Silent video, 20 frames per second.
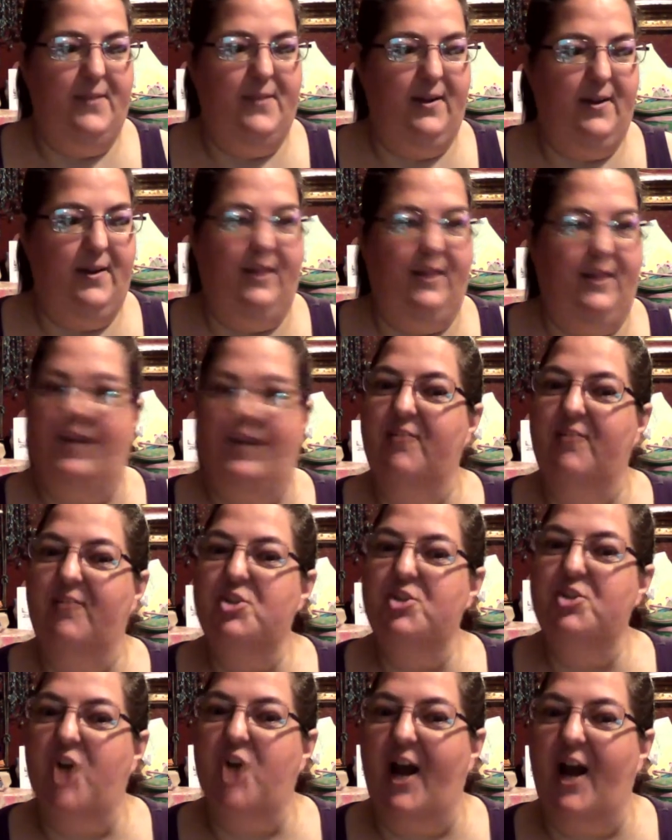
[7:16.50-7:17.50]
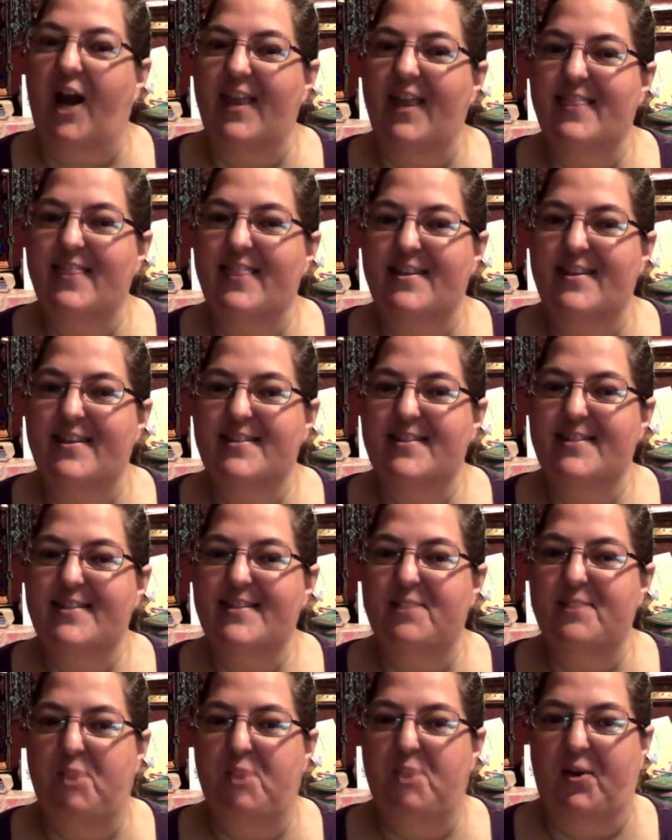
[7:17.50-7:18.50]
going to give a try at this
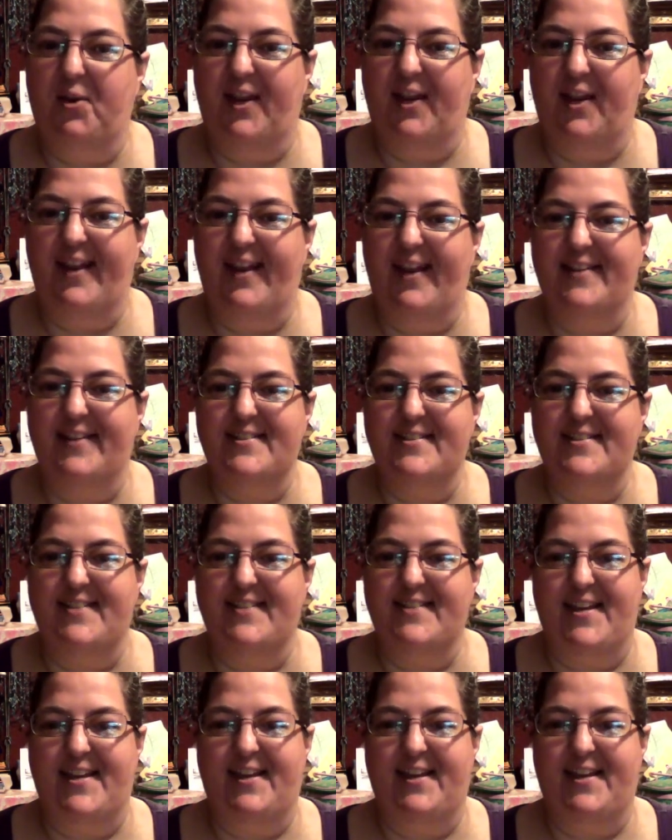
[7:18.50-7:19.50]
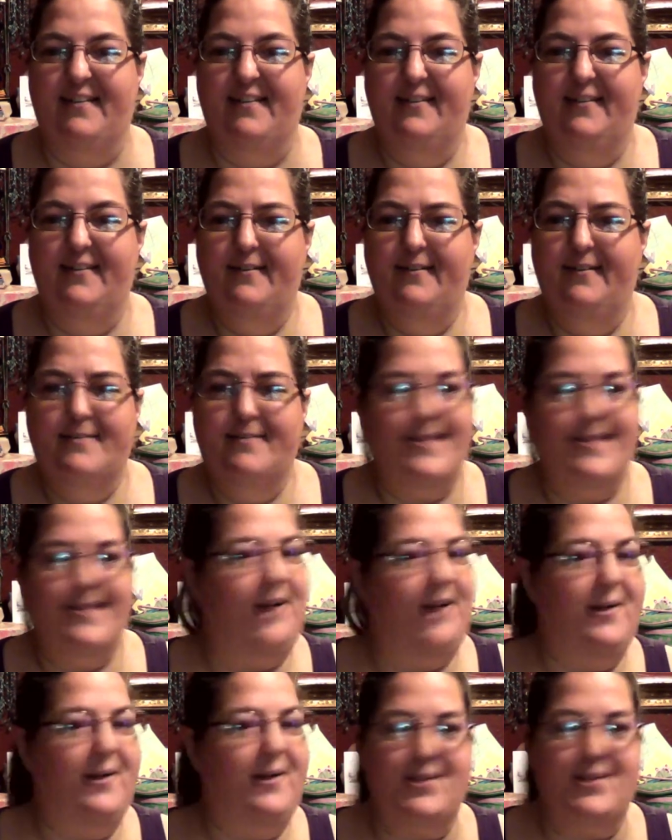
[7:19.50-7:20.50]
community and see how
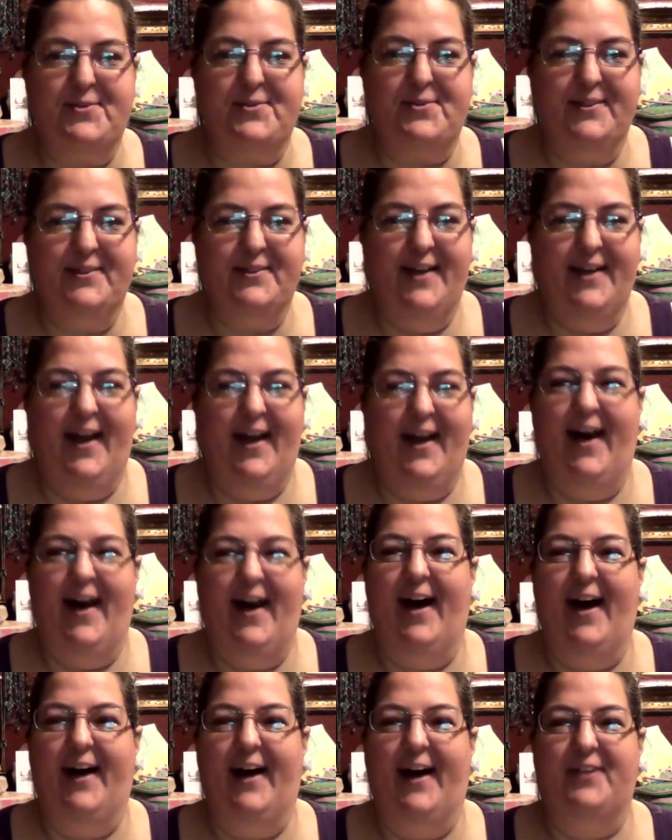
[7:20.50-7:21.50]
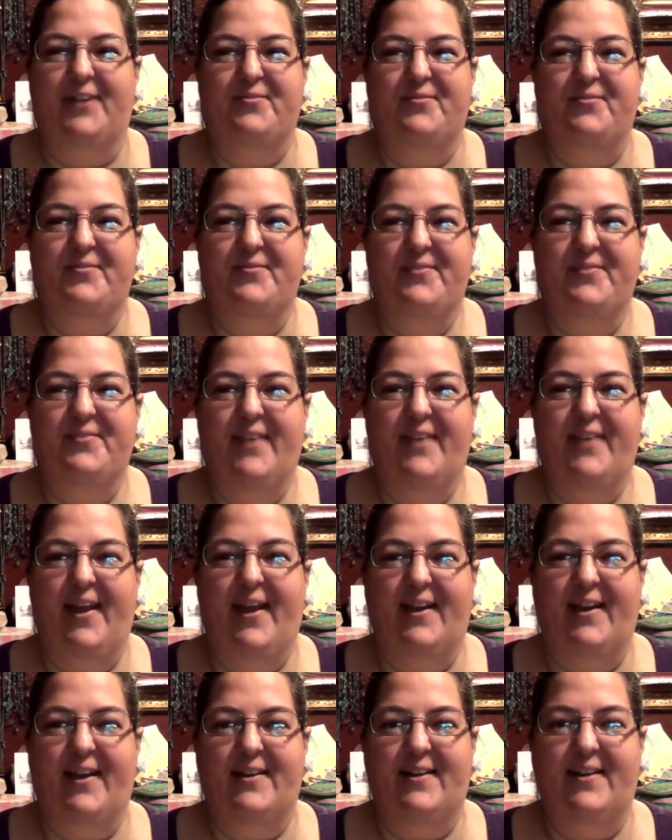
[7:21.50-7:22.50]
I do.
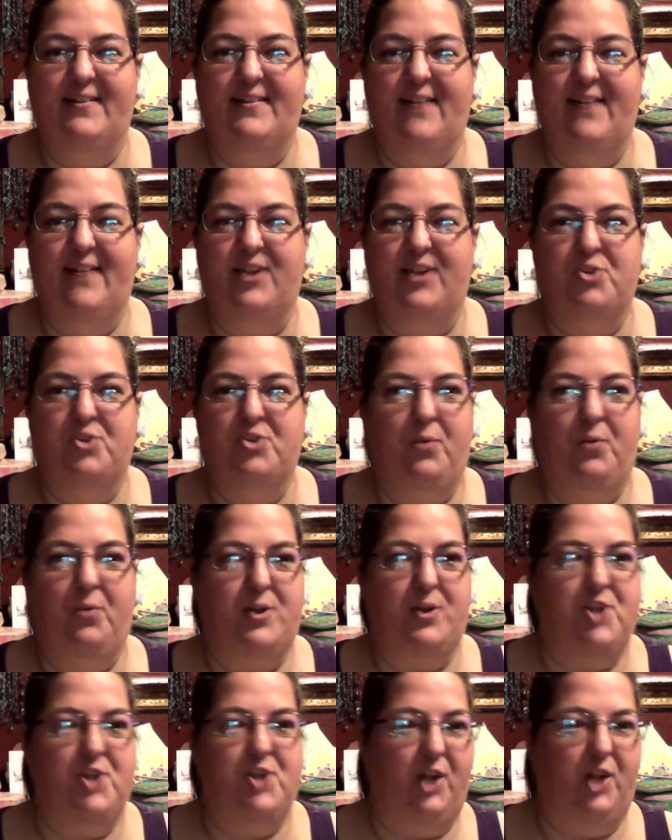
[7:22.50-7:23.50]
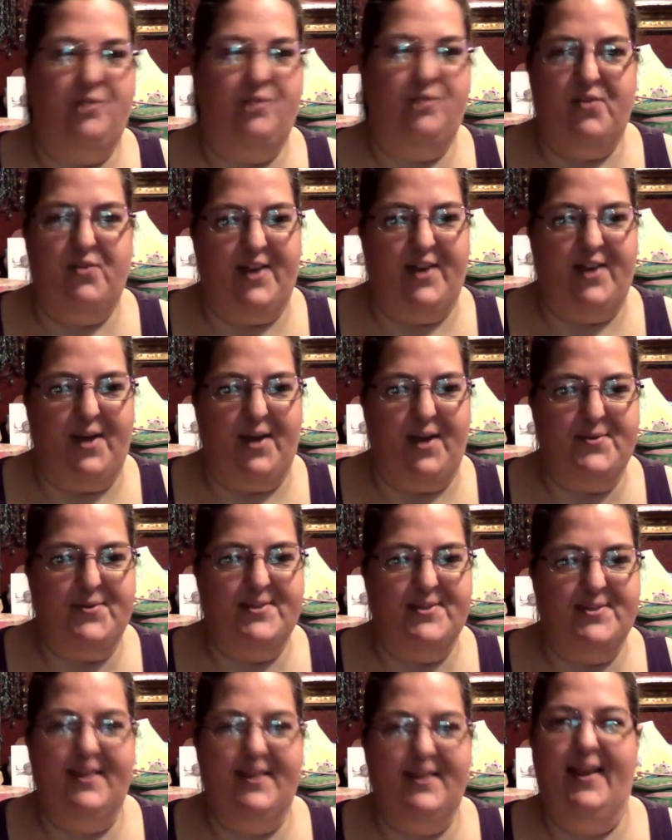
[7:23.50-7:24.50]
And I enjoy watching all of your videos.
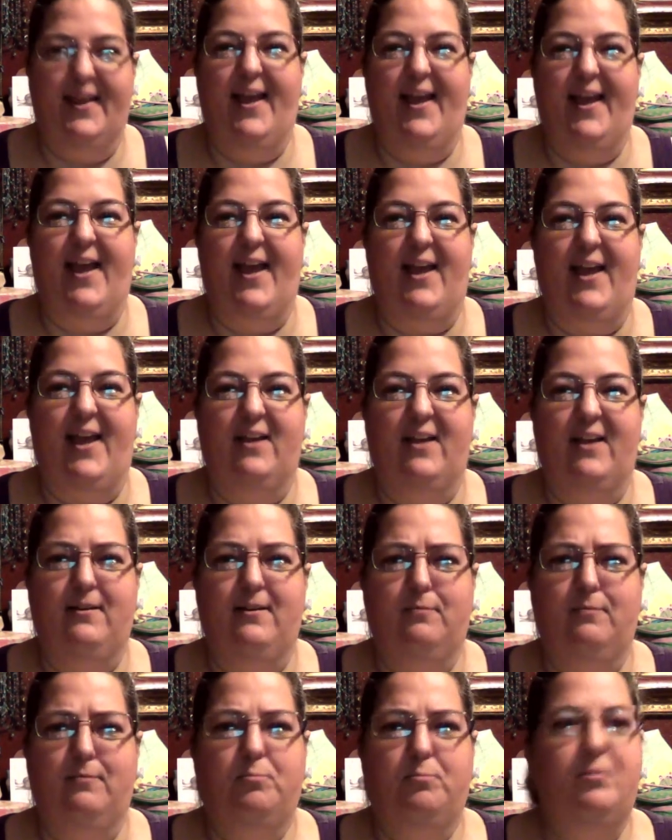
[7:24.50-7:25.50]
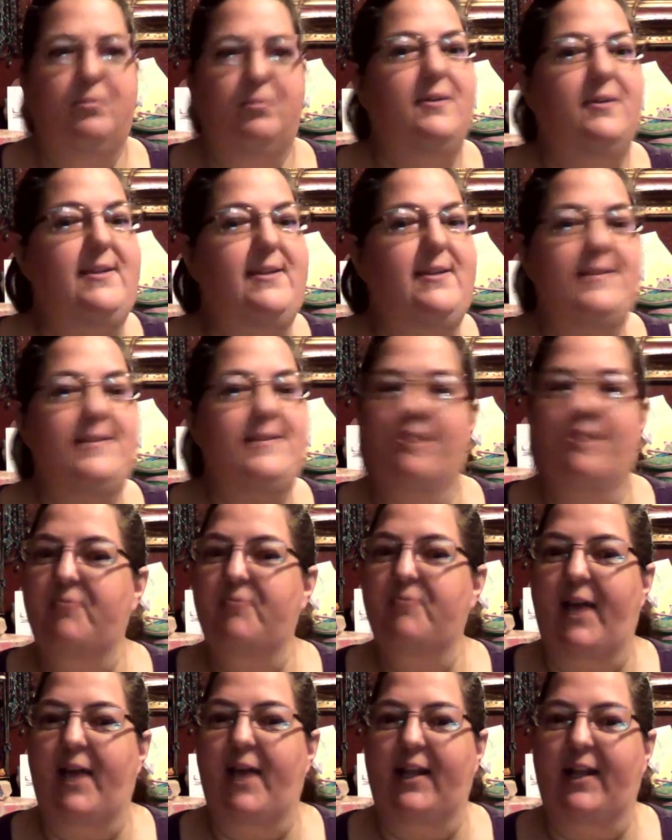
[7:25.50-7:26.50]
And please give me
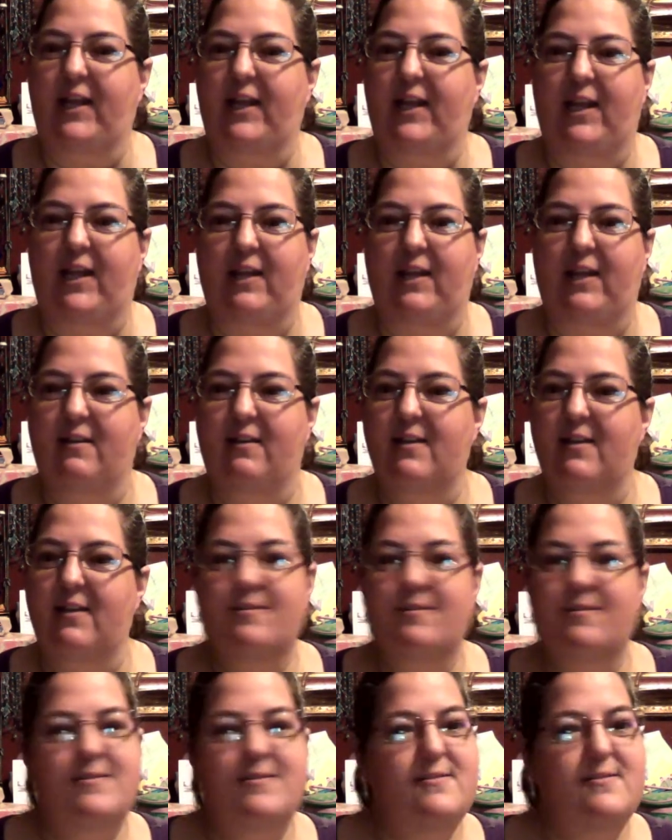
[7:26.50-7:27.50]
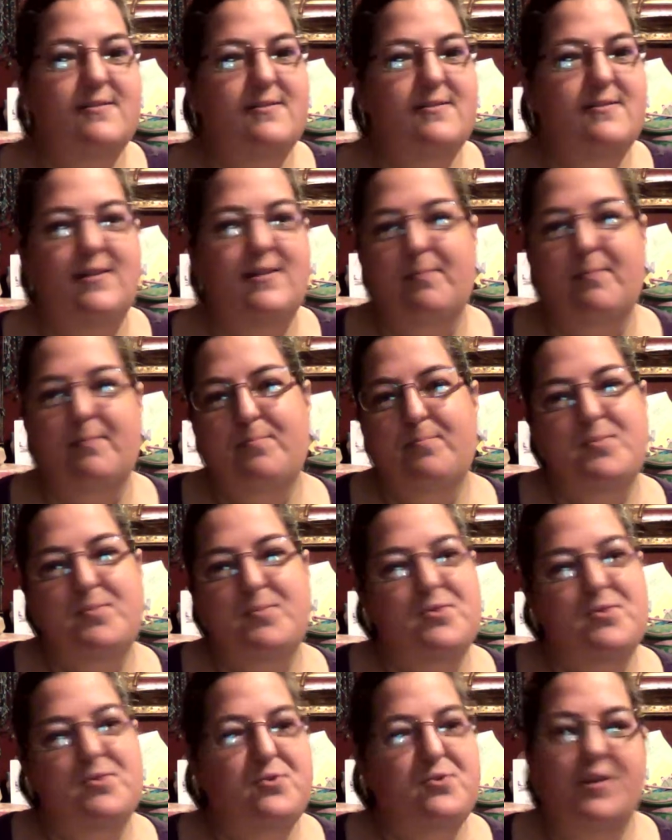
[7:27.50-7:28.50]
any hints, tips,
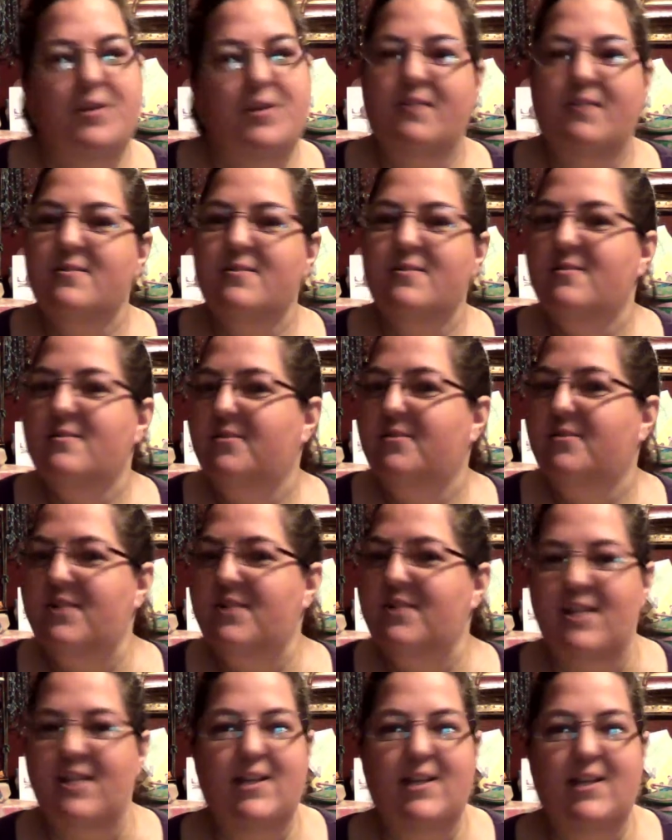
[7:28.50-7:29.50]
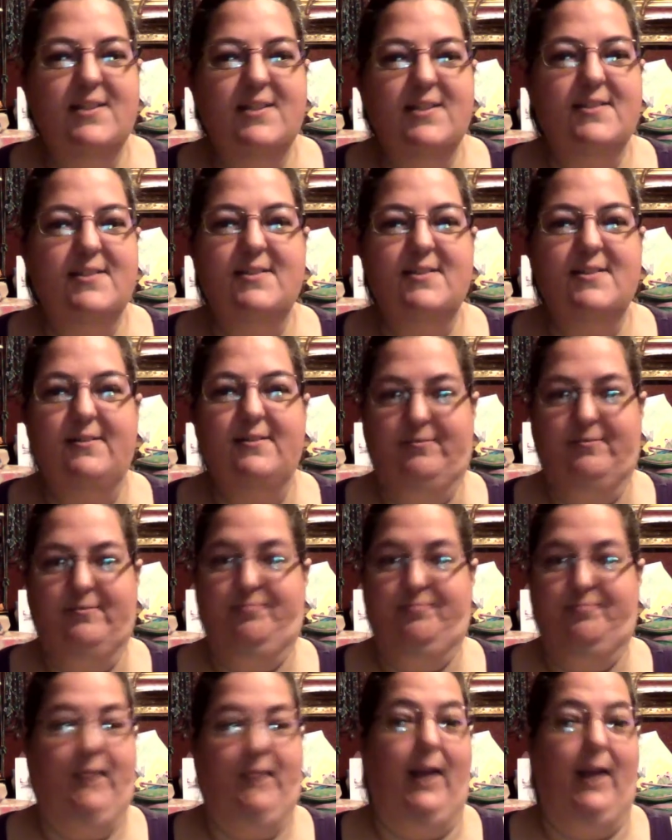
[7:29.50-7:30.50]
tricks, critiques,
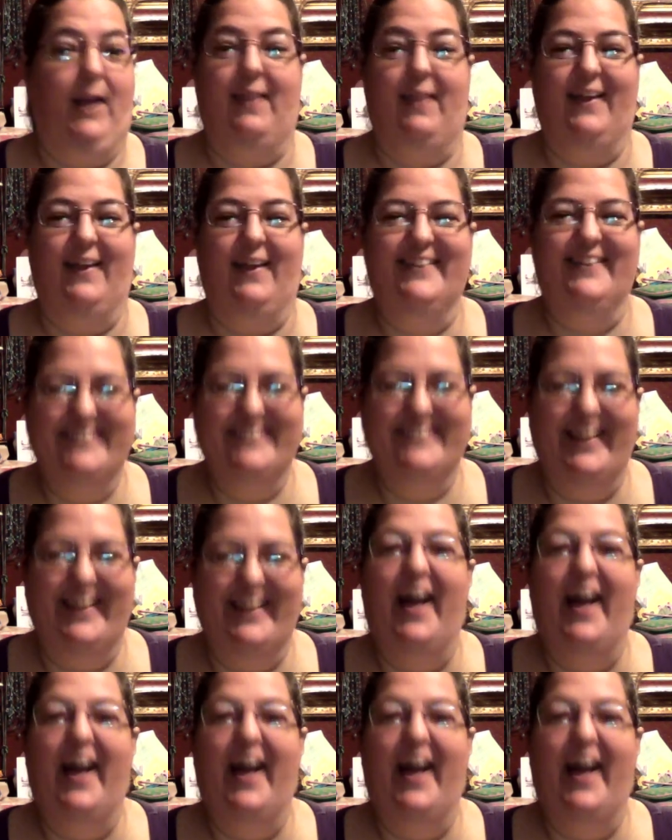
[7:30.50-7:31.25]
anything.